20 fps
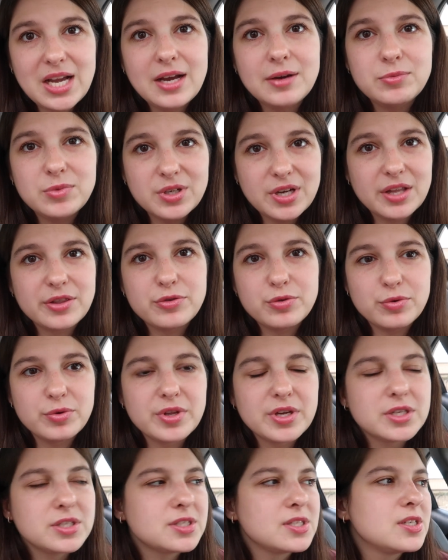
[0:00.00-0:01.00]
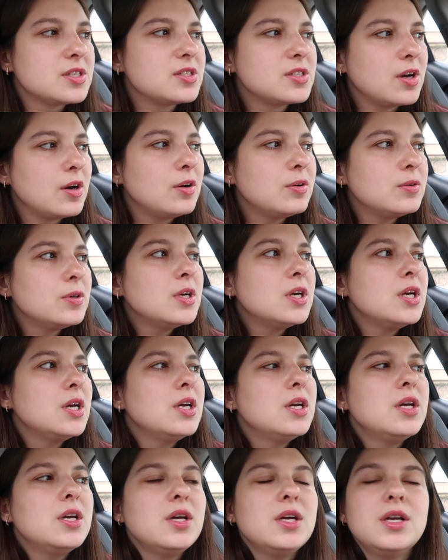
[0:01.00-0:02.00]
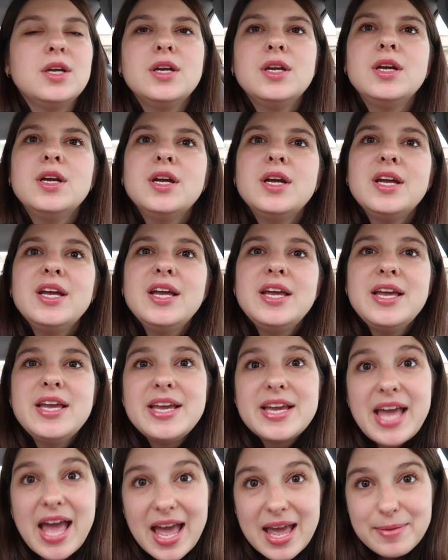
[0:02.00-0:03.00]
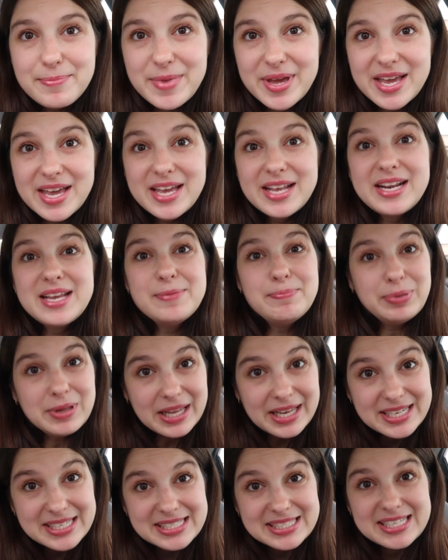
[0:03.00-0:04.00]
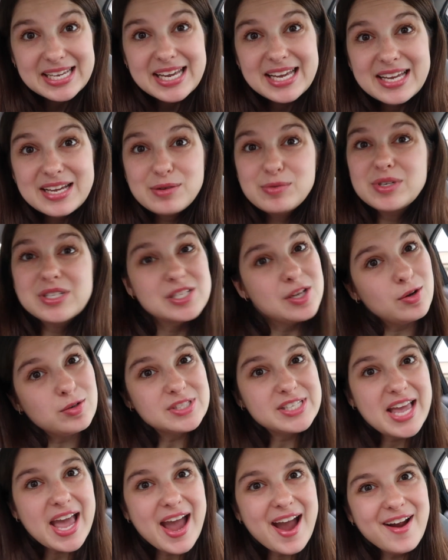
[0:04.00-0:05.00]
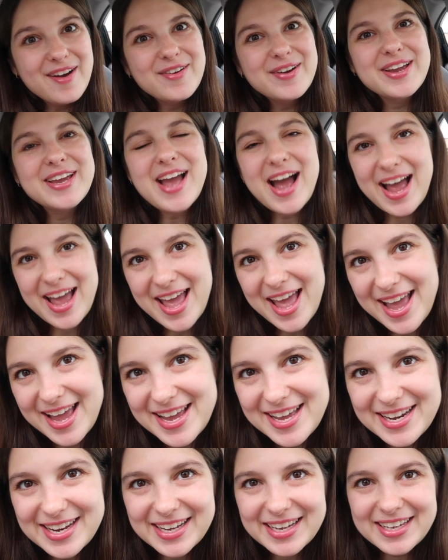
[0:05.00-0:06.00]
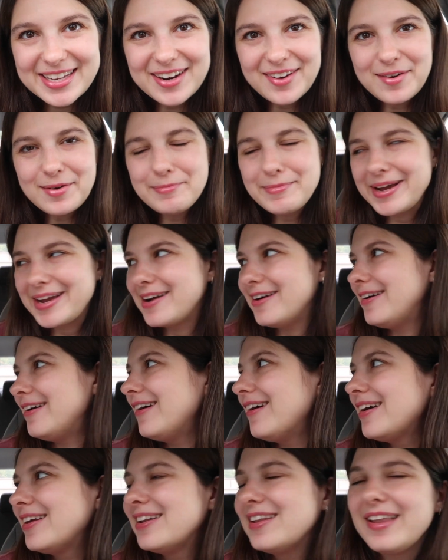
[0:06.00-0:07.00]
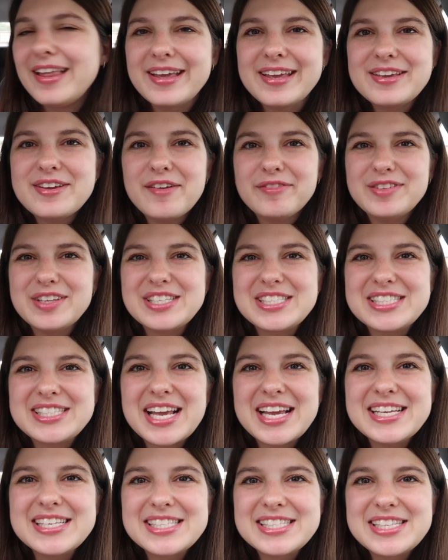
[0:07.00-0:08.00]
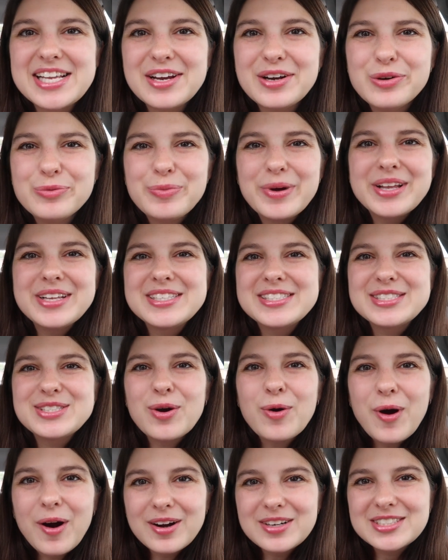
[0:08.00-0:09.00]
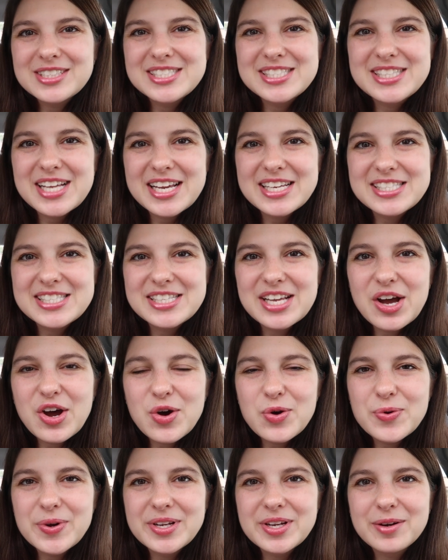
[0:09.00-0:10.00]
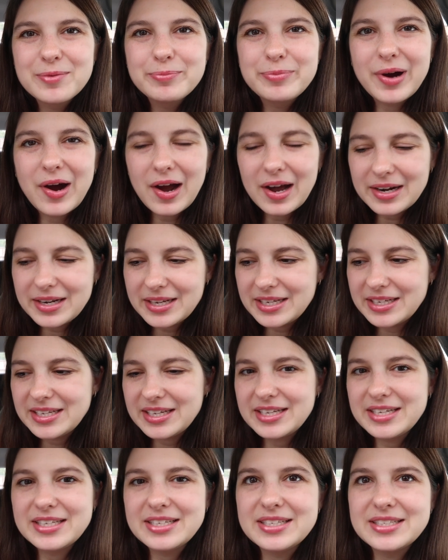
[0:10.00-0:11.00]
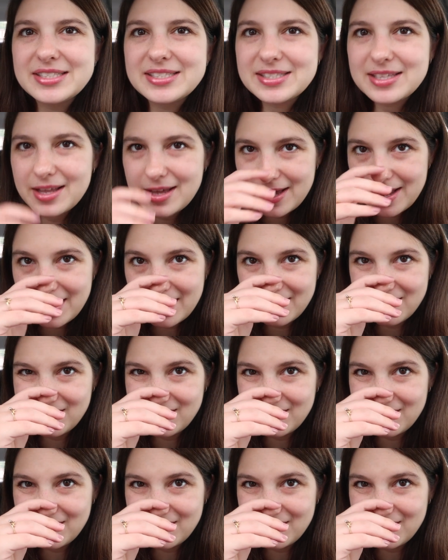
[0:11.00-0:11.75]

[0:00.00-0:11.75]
and we'll get through this. So he came in, he placed it. It was so scary. I hate it. Oh my god. Like, you have to stay still, but it's so hard to stay still when your body is like.